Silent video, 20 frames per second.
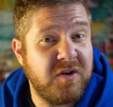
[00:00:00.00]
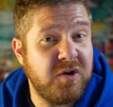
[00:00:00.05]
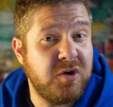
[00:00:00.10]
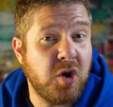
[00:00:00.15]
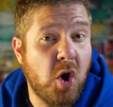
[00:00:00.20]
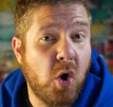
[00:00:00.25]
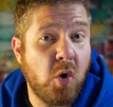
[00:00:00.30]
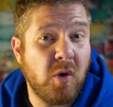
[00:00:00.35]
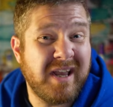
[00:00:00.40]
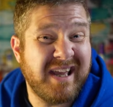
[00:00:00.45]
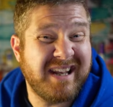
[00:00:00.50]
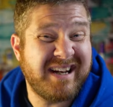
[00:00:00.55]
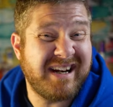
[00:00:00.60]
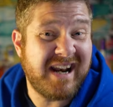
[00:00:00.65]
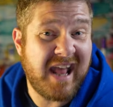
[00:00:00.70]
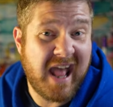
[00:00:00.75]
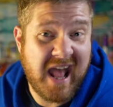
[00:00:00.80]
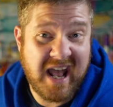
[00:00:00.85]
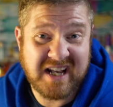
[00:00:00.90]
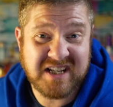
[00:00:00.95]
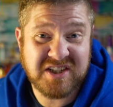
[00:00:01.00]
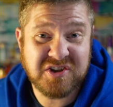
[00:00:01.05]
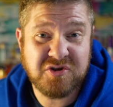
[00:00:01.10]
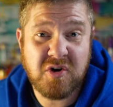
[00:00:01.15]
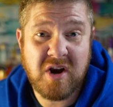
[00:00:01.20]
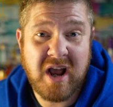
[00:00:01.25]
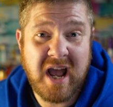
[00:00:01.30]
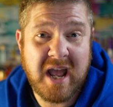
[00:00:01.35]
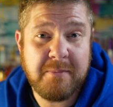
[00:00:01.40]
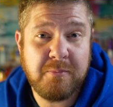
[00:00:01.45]
you don't get an
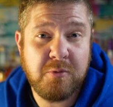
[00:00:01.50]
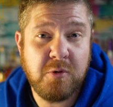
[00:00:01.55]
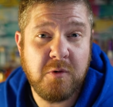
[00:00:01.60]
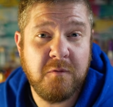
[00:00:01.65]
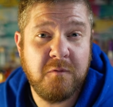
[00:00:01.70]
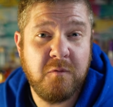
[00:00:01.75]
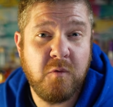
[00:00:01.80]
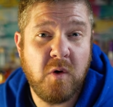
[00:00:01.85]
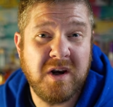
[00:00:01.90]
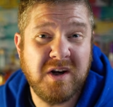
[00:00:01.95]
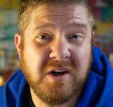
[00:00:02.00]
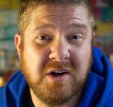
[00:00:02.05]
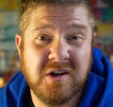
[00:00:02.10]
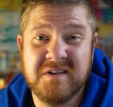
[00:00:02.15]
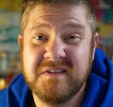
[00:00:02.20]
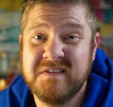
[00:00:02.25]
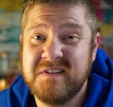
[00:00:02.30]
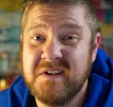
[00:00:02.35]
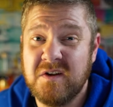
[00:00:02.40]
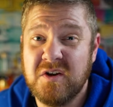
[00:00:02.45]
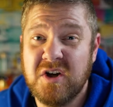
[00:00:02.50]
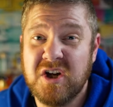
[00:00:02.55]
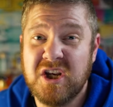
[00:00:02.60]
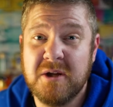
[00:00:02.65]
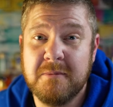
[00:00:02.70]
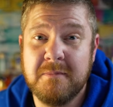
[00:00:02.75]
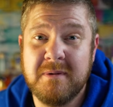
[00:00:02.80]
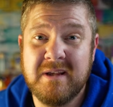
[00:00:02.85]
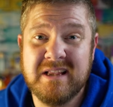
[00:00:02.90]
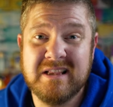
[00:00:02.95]
extra high proof one, you're still
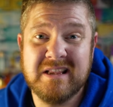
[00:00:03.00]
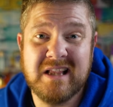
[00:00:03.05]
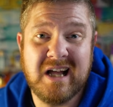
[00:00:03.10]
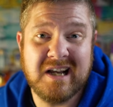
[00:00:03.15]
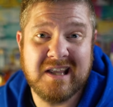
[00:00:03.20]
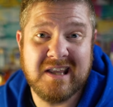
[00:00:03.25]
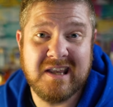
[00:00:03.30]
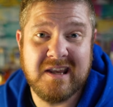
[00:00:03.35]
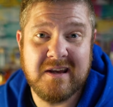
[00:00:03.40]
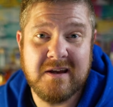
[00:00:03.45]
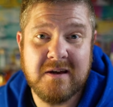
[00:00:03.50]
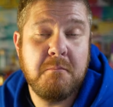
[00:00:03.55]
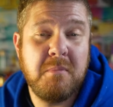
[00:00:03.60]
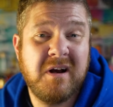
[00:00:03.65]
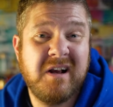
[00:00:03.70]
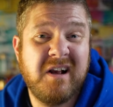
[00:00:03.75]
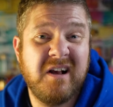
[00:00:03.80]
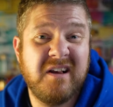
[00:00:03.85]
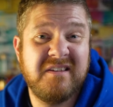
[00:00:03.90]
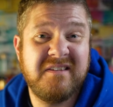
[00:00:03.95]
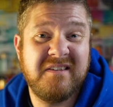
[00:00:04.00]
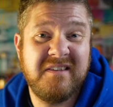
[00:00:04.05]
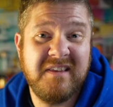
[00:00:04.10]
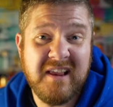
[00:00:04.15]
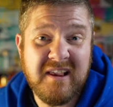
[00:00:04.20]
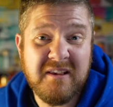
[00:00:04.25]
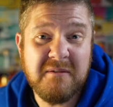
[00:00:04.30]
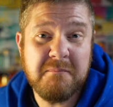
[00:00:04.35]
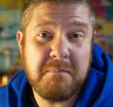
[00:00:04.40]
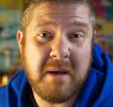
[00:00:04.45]
gonna be lucky because
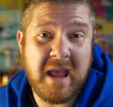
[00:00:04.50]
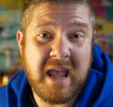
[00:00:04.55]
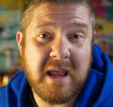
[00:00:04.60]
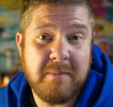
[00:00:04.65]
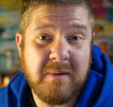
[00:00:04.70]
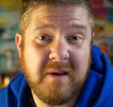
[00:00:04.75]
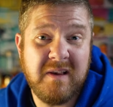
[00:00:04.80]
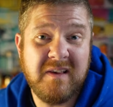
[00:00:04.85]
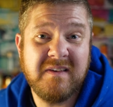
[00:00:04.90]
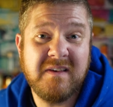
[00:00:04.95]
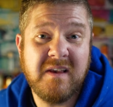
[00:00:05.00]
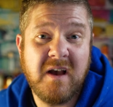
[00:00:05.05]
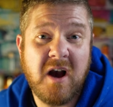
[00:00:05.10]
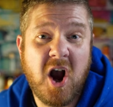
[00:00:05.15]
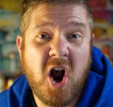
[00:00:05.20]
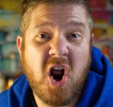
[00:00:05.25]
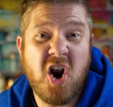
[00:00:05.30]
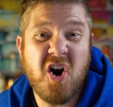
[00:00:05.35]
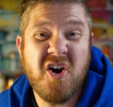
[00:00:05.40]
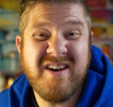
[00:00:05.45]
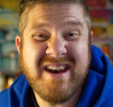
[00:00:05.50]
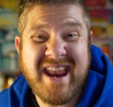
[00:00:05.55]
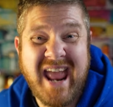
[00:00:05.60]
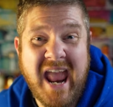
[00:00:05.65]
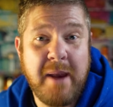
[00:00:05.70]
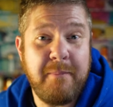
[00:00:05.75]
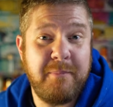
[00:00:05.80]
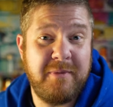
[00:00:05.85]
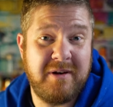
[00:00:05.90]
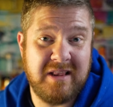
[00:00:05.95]
these babies are
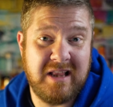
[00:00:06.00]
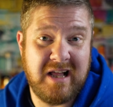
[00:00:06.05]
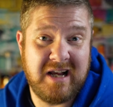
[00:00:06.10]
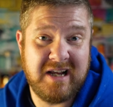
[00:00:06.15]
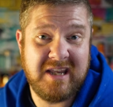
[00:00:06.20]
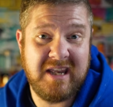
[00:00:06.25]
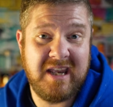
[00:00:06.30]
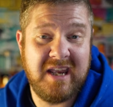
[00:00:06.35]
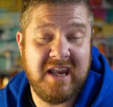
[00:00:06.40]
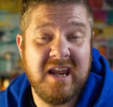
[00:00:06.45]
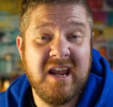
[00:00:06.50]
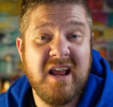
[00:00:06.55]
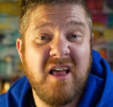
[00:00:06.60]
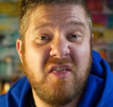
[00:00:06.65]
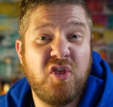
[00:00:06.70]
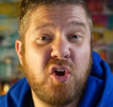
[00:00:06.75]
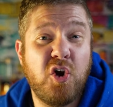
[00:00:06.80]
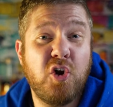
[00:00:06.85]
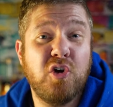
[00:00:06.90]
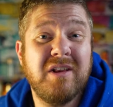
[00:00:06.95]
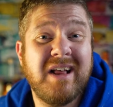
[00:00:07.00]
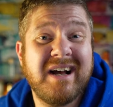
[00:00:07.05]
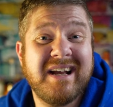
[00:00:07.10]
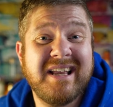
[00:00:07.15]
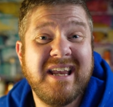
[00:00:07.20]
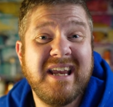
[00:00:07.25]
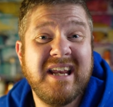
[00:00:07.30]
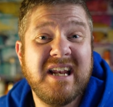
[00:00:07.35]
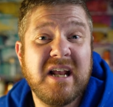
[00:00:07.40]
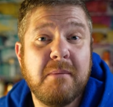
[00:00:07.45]
named lucky. They're
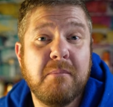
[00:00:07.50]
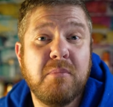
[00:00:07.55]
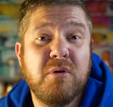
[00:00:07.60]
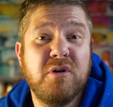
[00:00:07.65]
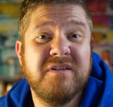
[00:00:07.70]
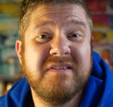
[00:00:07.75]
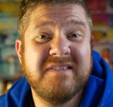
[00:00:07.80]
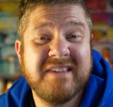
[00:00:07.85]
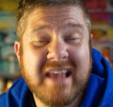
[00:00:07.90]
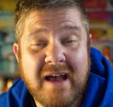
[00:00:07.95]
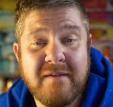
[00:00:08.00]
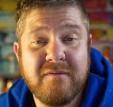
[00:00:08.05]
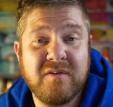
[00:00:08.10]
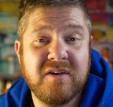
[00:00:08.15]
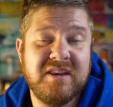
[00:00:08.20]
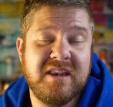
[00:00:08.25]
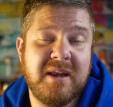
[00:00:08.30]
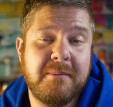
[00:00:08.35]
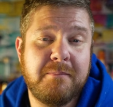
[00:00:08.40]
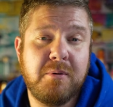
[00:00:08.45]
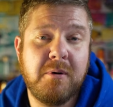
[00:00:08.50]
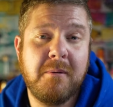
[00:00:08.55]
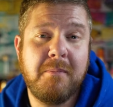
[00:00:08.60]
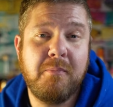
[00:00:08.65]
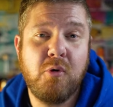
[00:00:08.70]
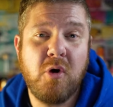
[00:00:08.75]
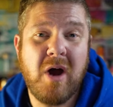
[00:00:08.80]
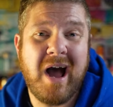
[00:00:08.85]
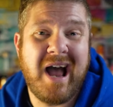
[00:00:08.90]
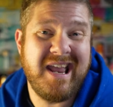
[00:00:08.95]
lucky number seven, the
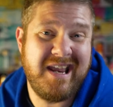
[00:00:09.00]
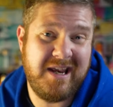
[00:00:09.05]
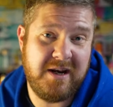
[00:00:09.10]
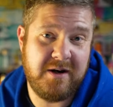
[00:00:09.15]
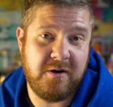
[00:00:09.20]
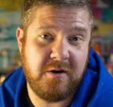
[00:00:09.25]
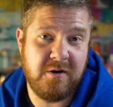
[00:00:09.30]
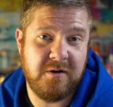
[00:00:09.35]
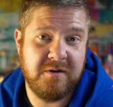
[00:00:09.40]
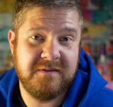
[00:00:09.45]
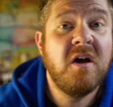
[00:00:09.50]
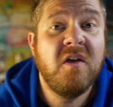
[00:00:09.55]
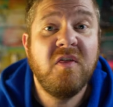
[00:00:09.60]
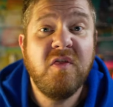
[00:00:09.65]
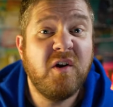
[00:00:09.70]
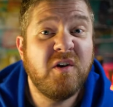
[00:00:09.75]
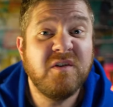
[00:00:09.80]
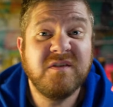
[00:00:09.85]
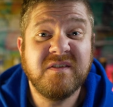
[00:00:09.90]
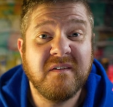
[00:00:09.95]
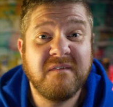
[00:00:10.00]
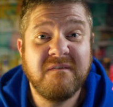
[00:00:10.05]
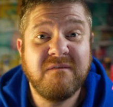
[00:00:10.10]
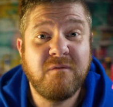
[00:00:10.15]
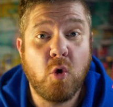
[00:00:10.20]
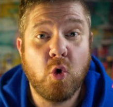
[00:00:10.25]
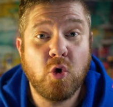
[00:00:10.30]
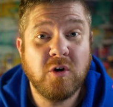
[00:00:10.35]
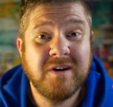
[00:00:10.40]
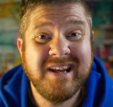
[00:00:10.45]
proprietors. There's a
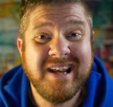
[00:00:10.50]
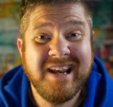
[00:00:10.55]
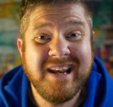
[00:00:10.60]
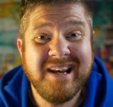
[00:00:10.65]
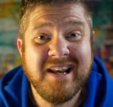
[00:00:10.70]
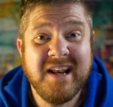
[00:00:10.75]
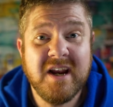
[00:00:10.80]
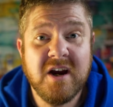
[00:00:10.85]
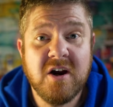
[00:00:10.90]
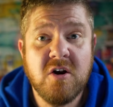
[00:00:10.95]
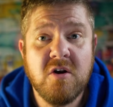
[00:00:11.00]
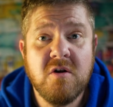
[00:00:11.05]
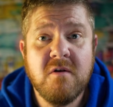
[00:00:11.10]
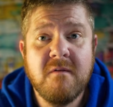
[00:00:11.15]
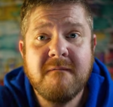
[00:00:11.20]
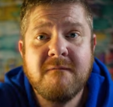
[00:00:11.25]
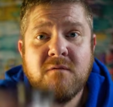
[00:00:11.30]
14 year